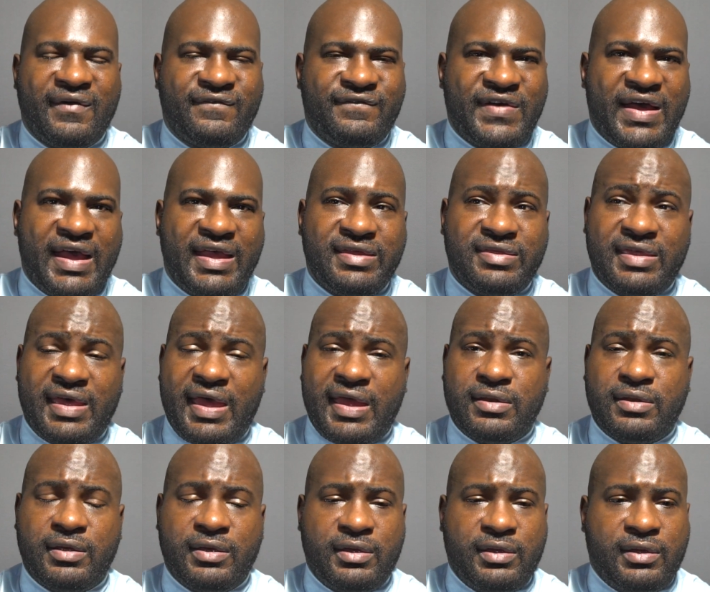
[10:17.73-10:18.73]
Find
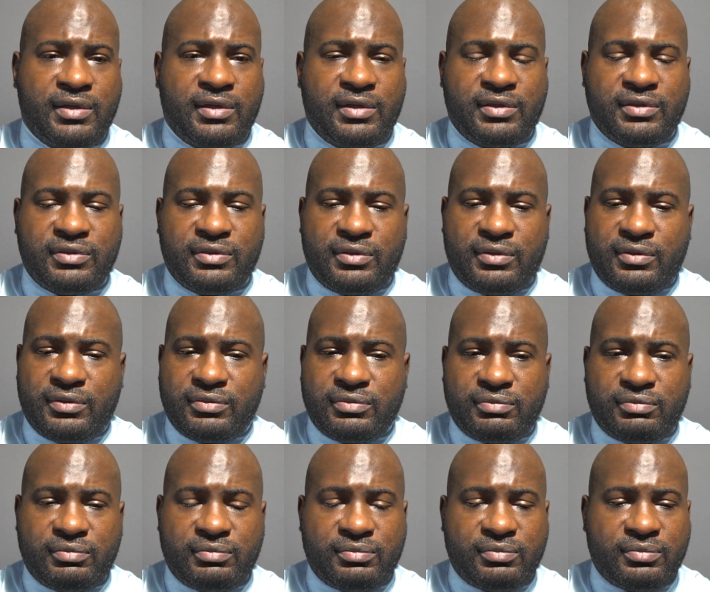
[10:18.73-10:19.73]
that
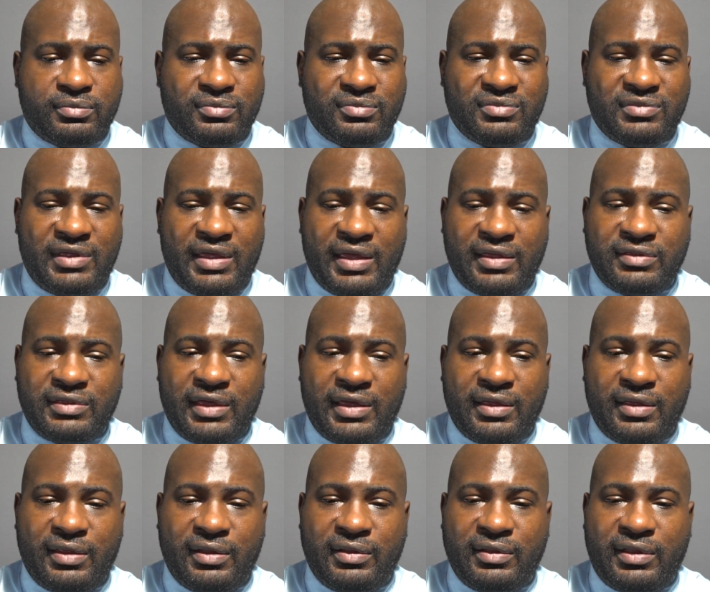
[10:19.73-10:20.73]
that
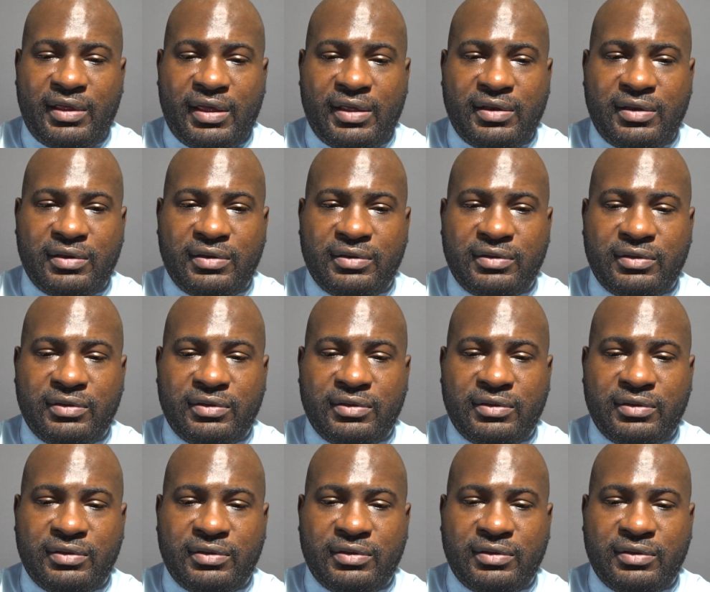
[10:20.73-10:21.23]
that